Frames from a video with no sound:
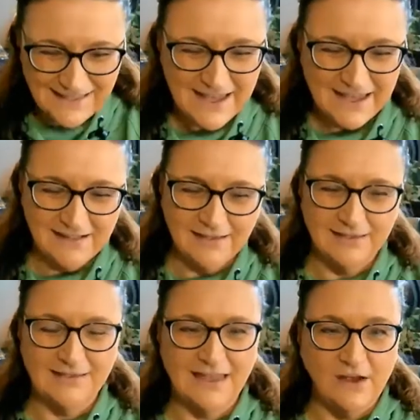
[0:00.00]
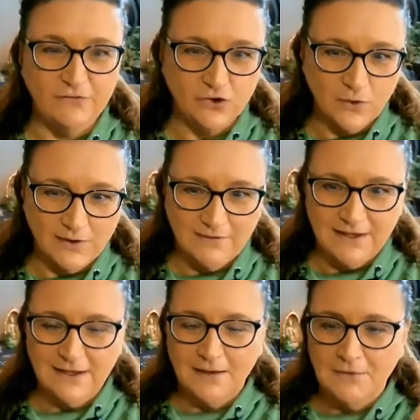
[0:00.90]
It's a safe
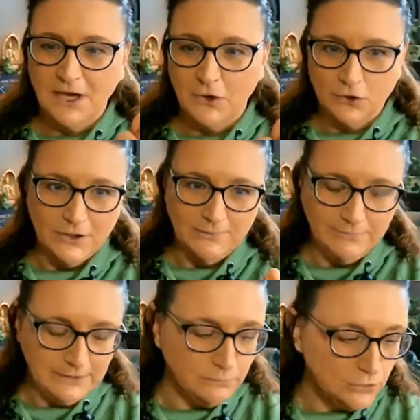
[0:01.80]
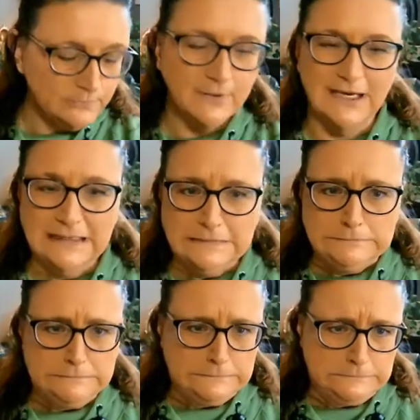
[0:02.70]
crazy. I'm not hurting people.
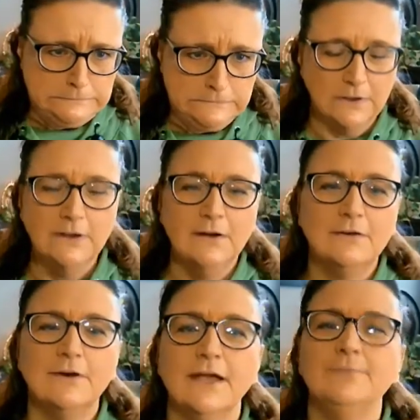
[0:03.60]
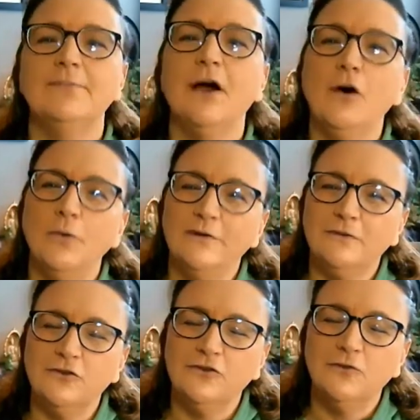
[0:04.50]
Okay. Always to
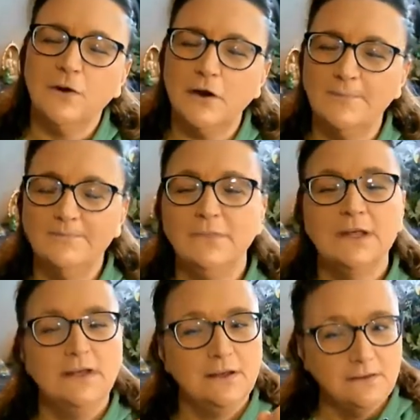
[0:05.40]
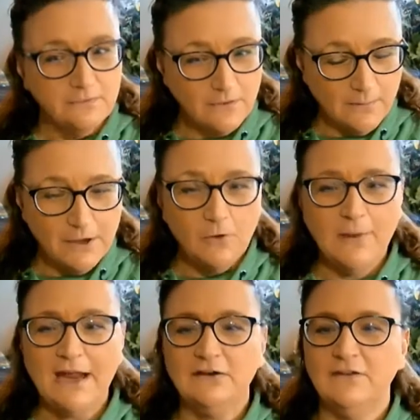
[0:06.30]
do no harm. So let me go
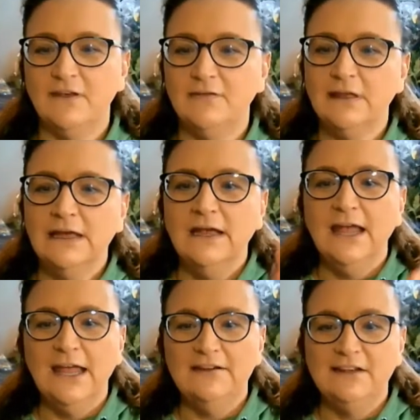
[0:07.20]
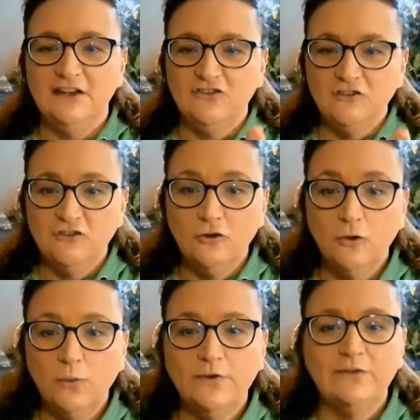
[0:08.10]
back to this. It teaches you to
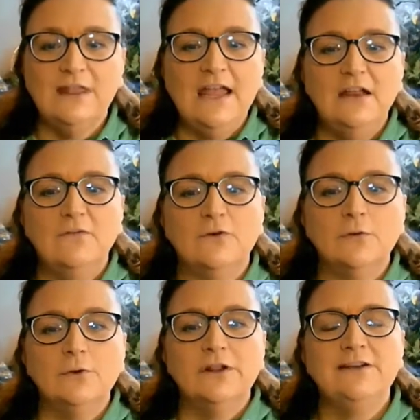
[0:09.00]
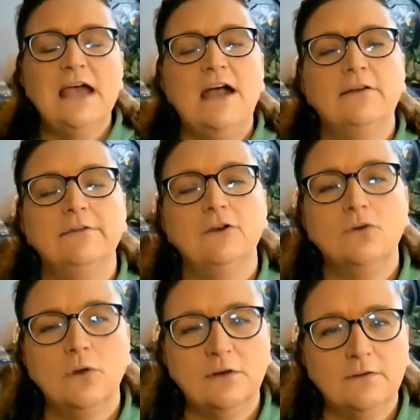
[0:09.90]
withstand verbal attacks and
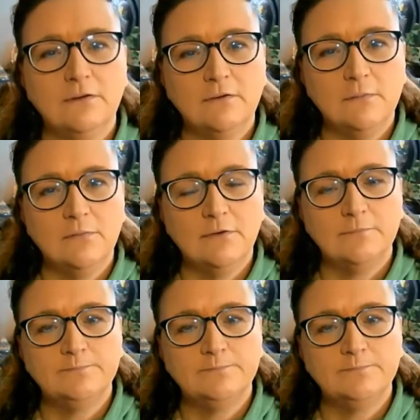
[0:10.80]
criticisms.